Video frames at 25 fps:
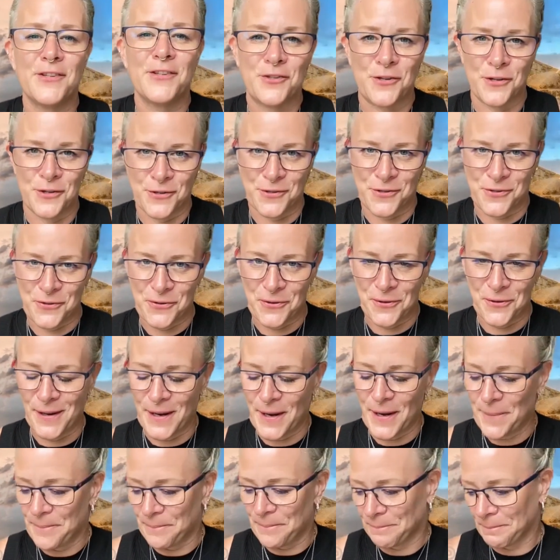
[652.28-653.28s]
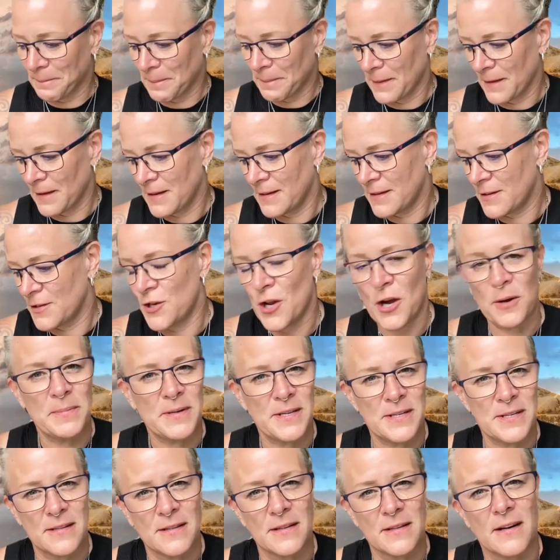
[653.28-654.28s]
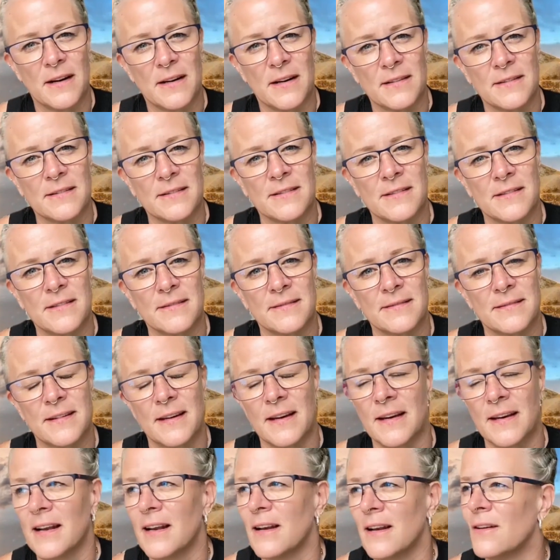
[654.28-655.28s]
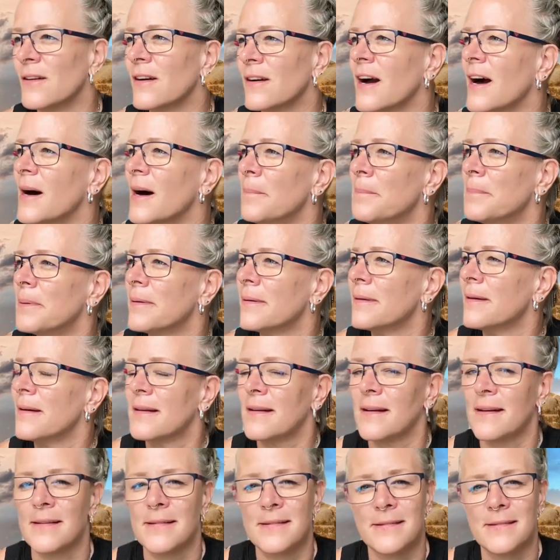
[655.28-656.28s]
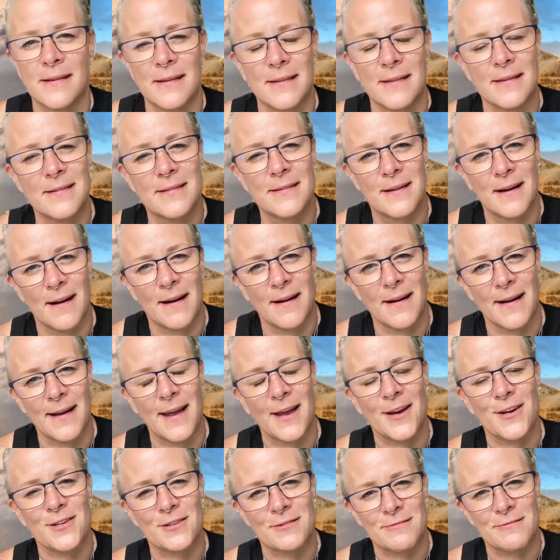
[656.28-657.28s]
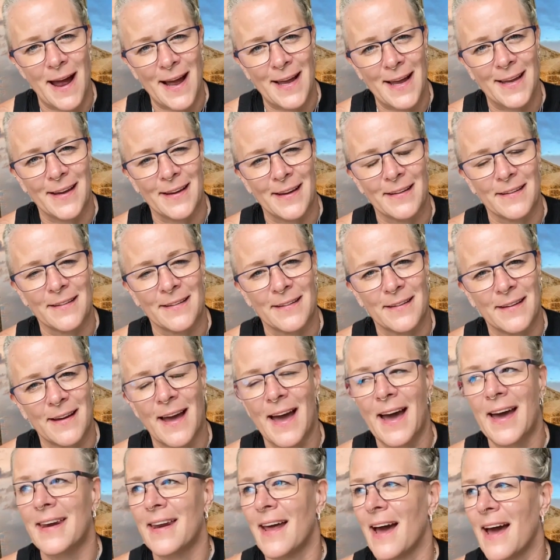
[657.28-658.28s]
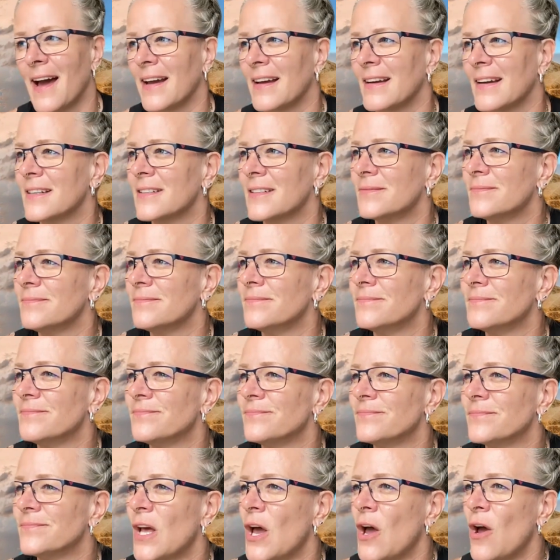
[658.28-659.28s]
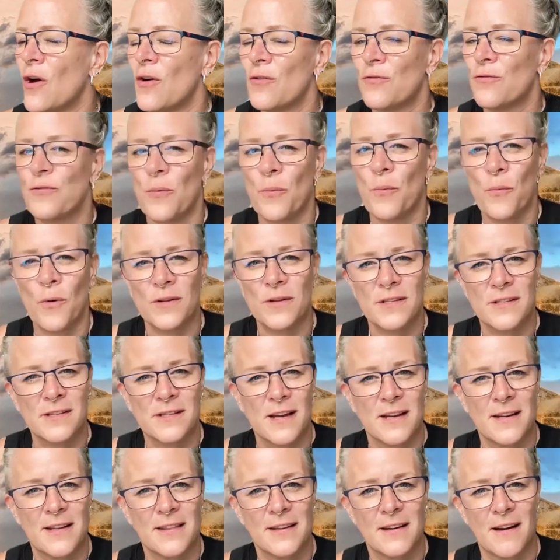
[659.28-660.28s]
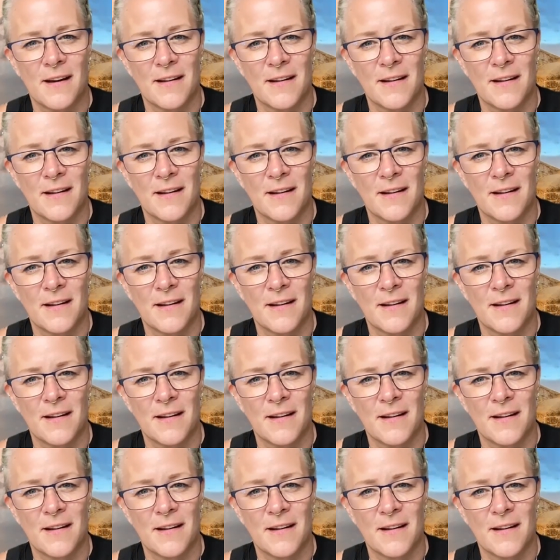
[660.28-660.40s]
True story. Nobody's in the gardens. And I look up and I see this guy dragging an ankh from one side of the